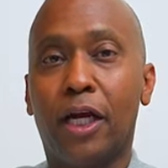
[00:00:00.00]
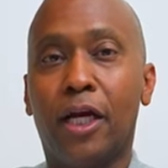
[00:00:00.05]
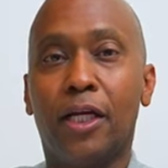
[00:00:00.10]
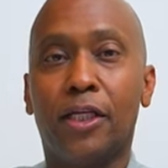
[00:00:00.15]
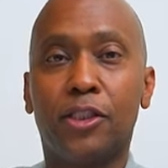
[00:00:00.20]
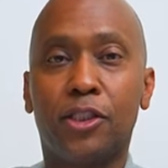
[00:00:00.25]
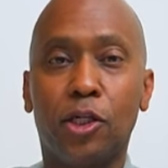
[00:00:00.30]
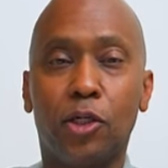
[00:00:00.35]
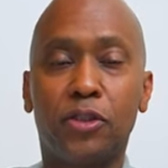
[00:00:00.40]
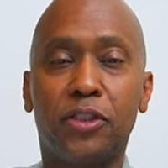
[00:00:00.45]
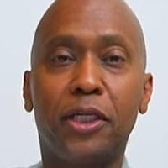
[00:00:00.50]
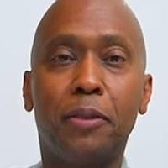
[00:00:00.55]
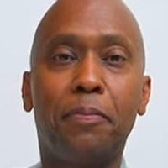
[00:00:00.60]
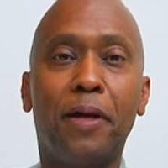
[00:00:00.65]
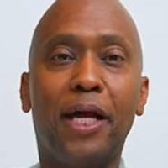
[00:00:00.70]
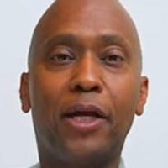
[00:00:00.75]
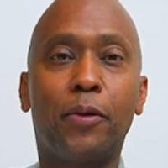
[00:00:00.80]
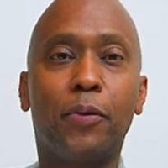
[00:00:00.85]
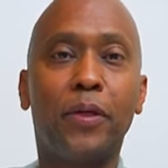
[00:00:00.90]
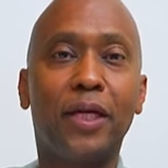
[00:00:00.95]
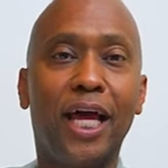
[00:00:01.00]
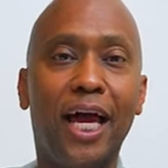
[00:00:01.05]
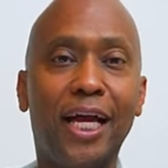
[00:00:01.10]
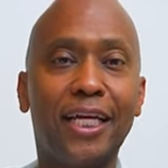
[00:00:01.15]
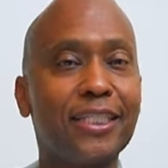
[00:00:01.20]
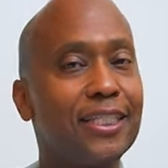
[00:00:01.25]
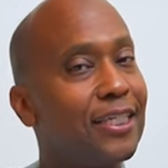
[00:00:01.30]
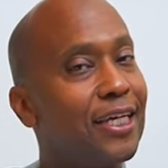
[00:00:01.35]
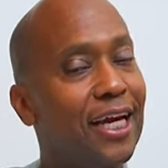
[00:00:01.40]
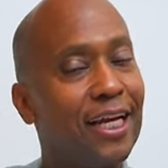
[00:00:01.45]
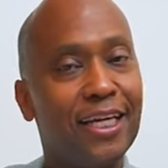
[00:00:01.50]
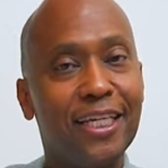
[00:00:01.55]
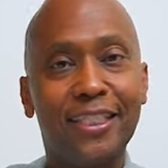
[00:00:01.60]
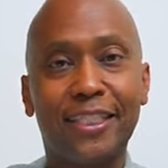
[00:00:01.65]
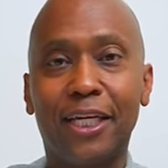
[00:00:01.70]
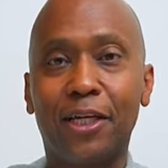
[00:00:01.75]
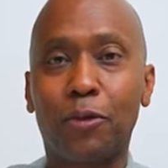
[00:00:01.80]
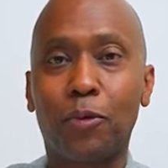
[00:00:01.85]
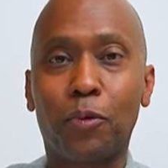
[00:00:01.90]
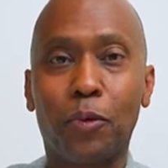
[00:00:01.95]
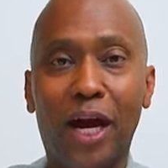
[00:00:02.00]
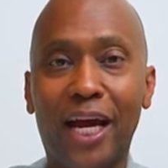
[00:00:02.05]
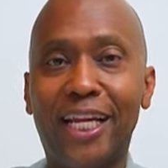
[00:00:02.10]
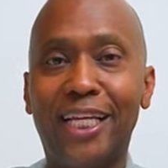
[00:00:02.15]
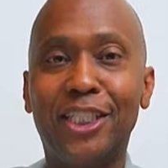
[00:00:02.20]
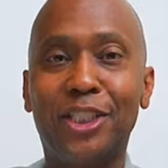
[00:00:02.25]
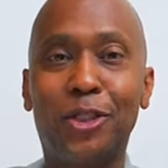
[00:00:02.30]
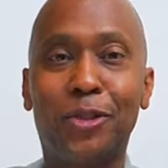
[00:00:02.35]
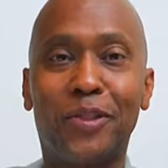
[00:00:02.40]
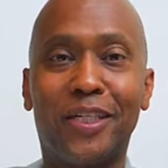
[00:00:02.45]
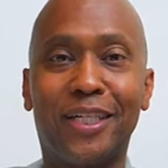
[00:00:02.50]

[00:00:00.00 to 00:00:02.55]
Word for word: So sit back and relax, and let's get right into